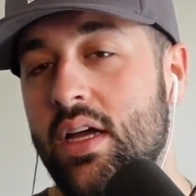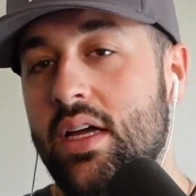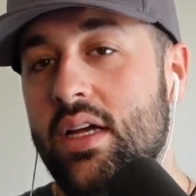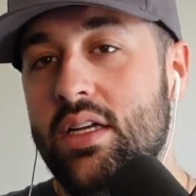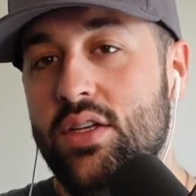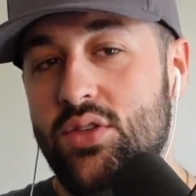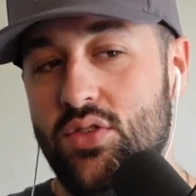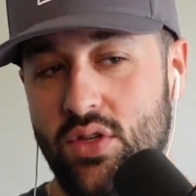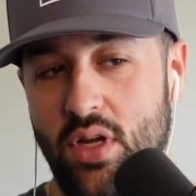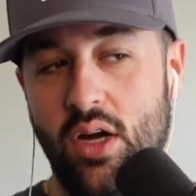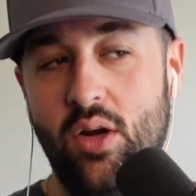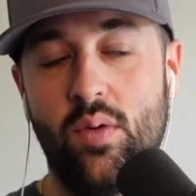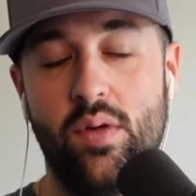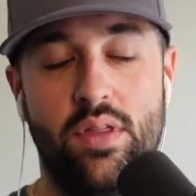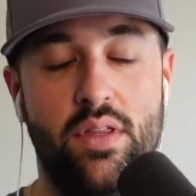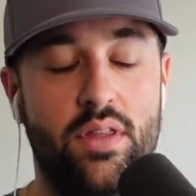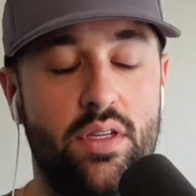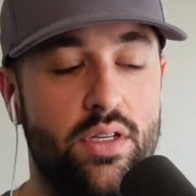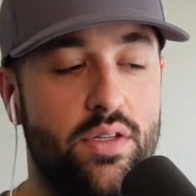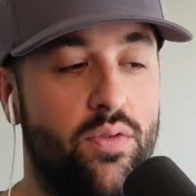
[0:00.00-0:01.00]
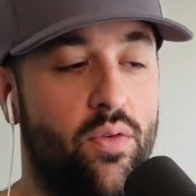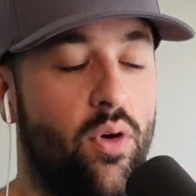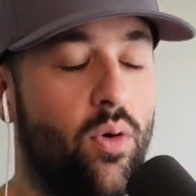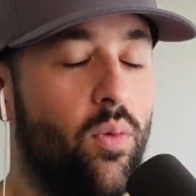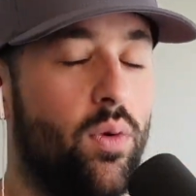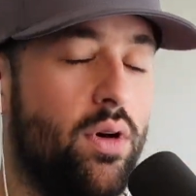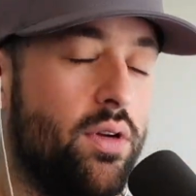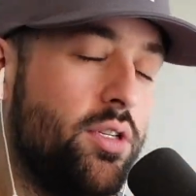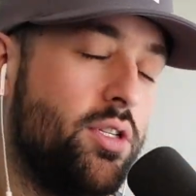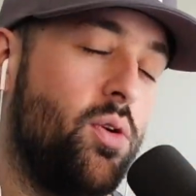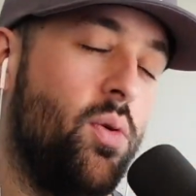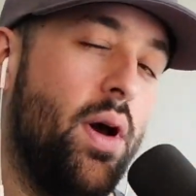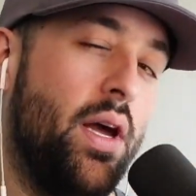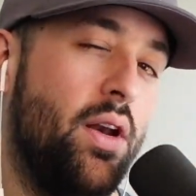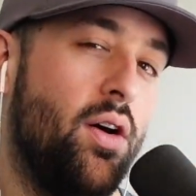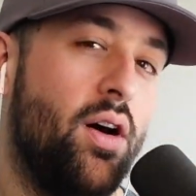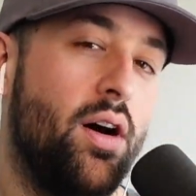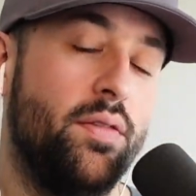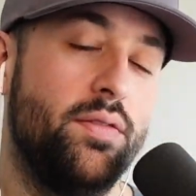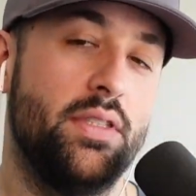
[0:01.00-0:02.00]
Stuck within these four walls quite
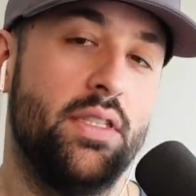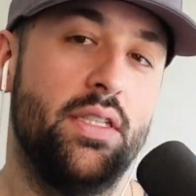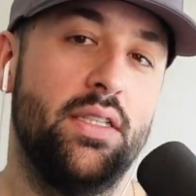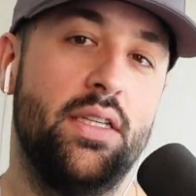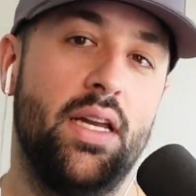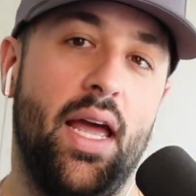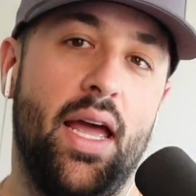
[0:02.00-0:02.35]
often,